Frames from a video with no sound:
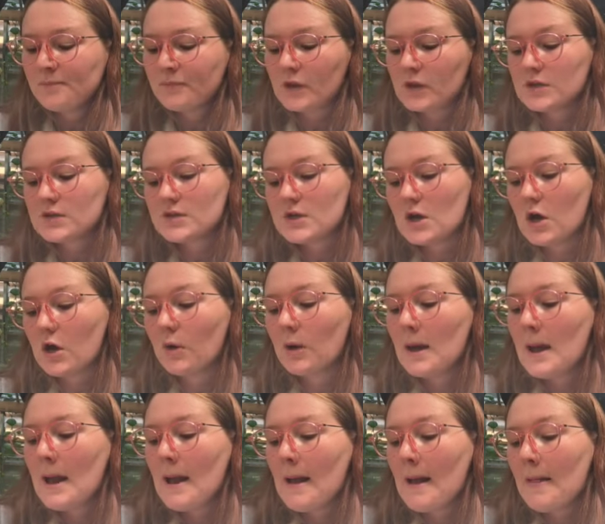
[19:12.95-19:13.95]
So
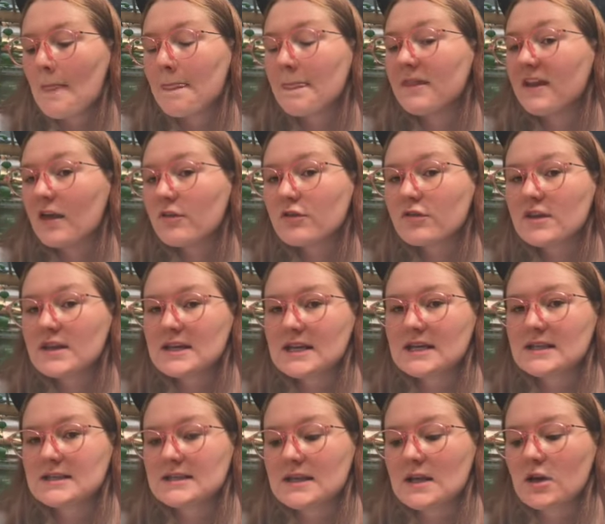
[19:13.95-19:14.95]
the other thing to
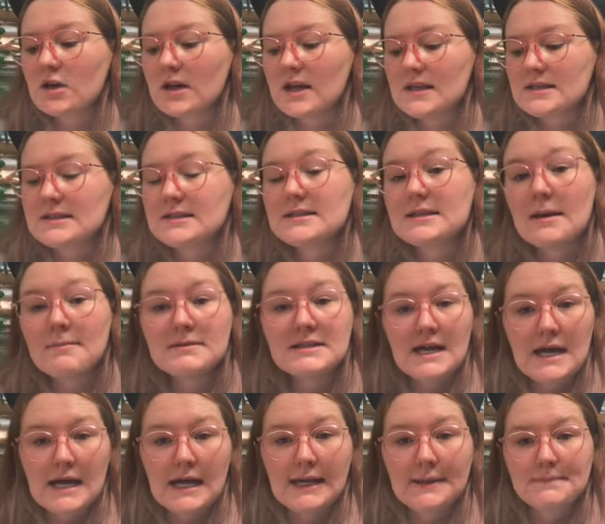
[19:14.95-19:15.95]
consider is
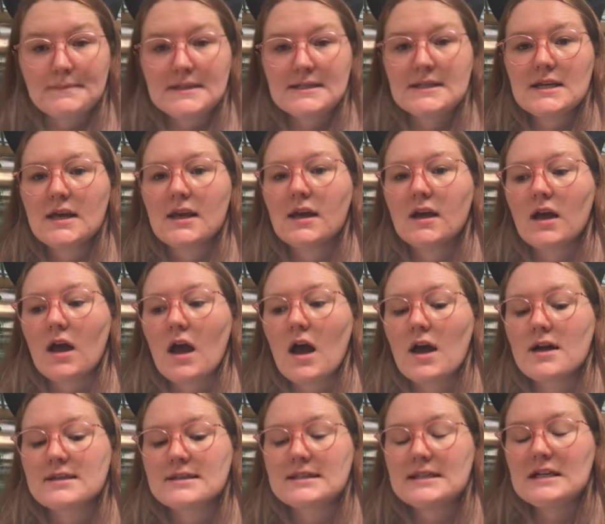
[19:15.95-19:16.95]
sometimes
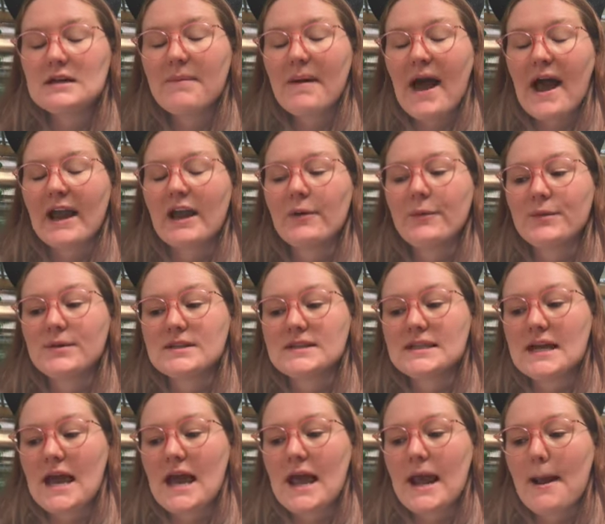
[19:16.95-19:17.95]
a seed packet will
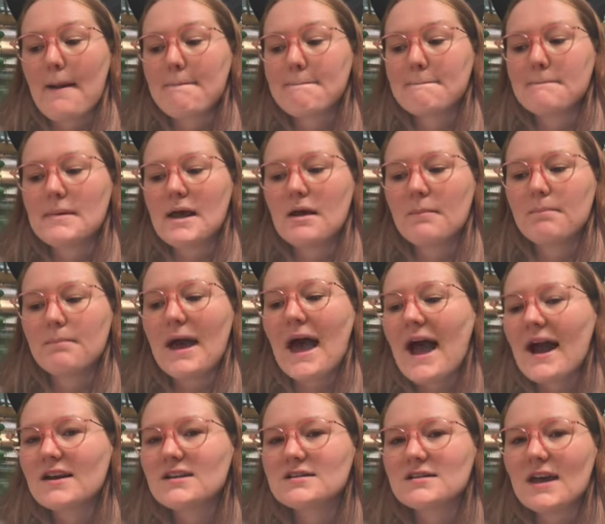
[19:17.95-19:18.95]
say
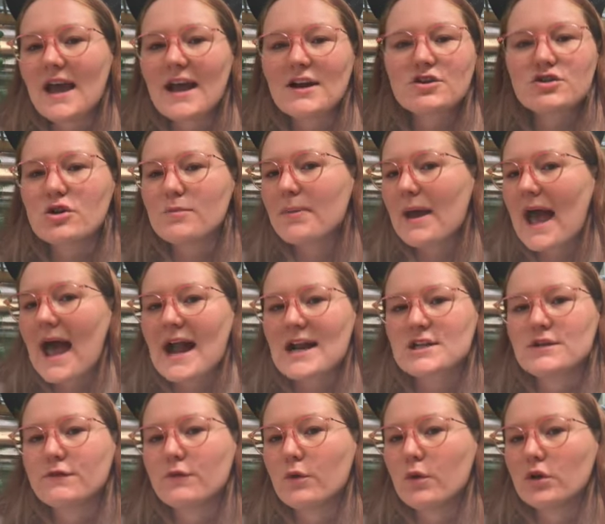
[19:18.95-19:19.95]
extra
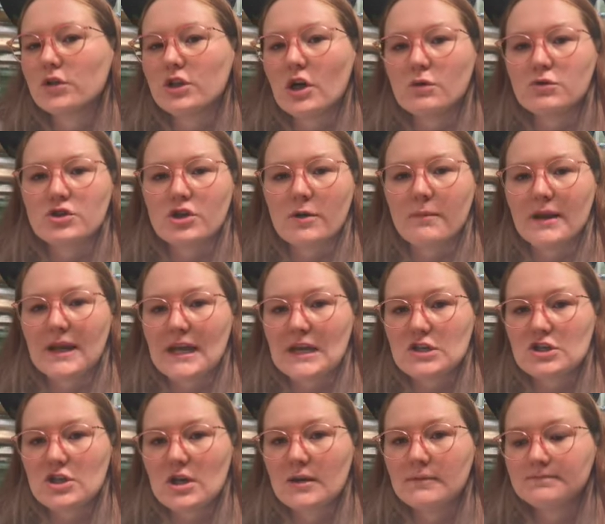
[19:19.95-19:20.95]
packed for low
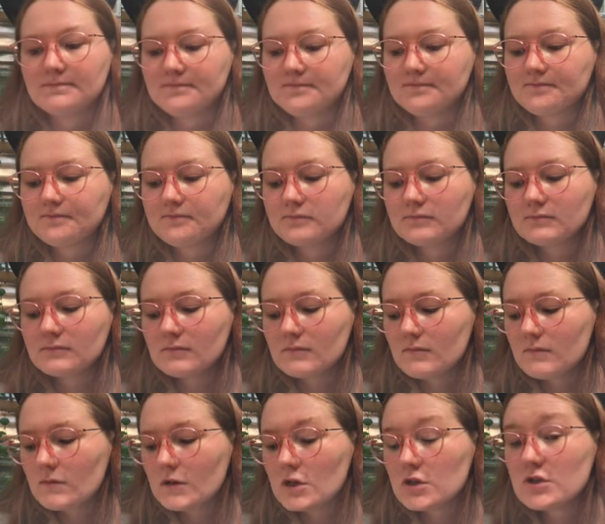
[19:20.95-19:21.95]
germination.
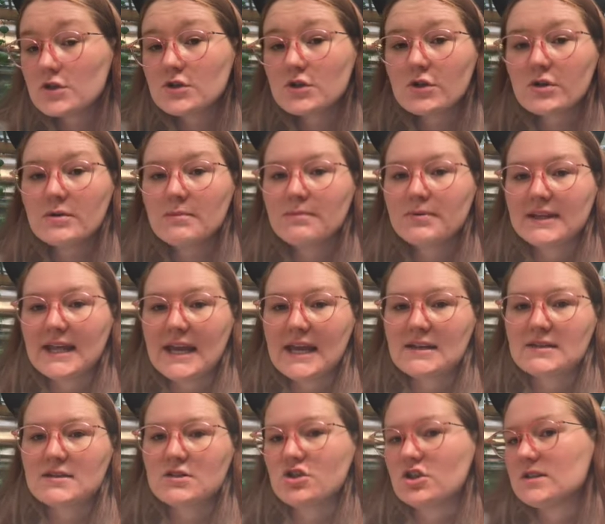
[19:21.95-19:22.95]
Certain
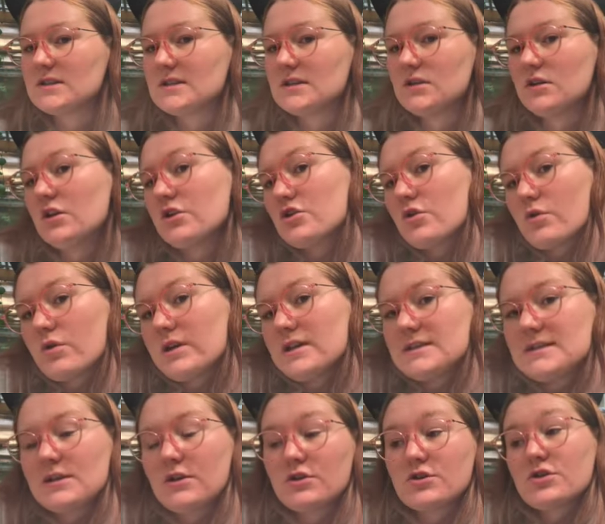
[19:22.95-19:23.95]
plants just
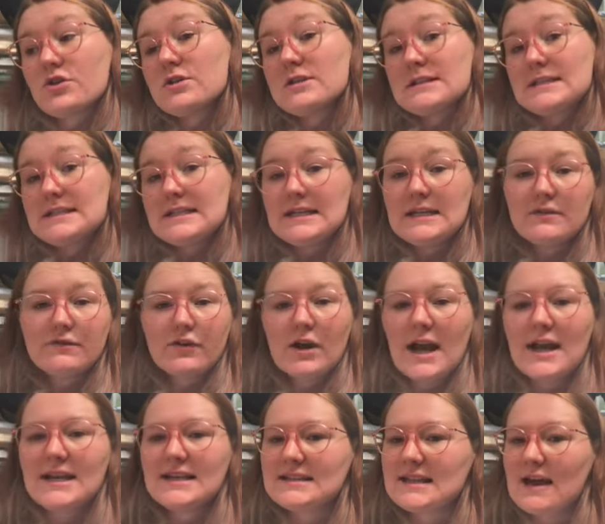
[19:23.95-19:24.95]
notoriously, or certain seed
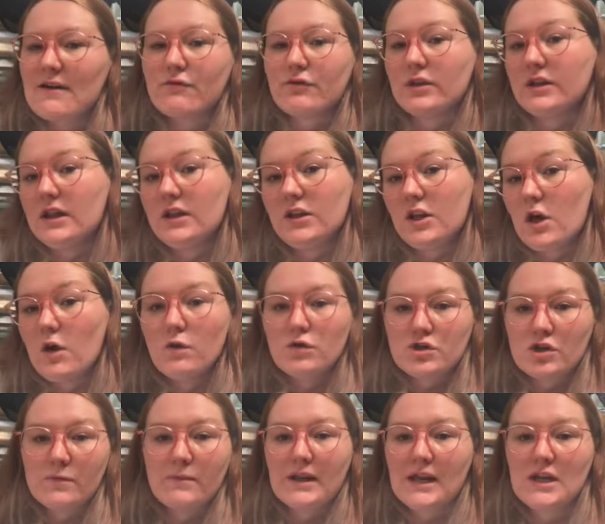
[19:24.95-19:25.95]
varieties, have really low
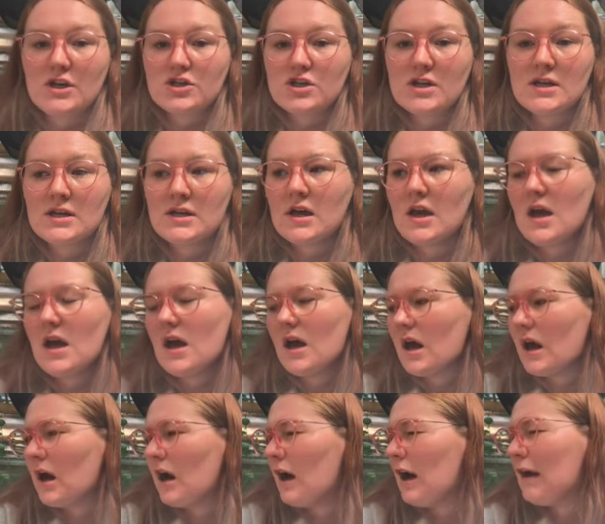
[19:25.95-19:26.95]
germination.
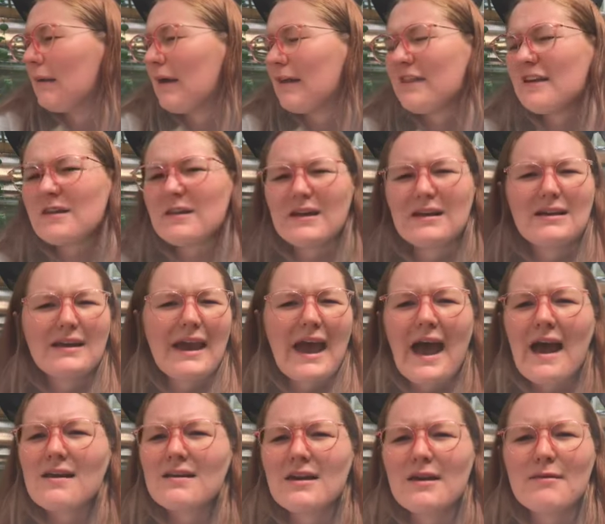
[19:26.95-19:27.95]
I think like
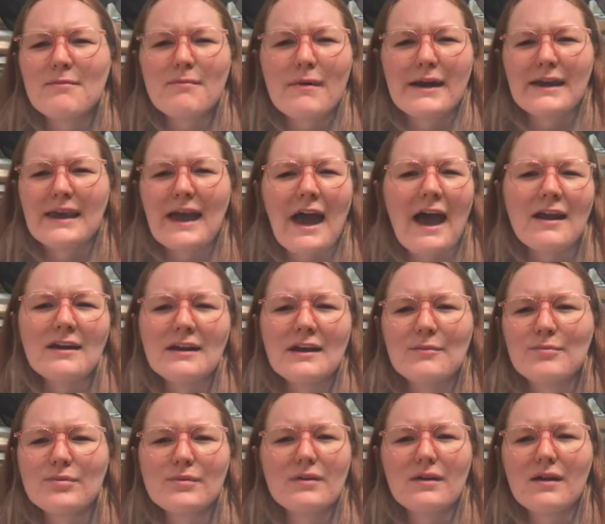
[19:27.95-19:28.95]
my catnip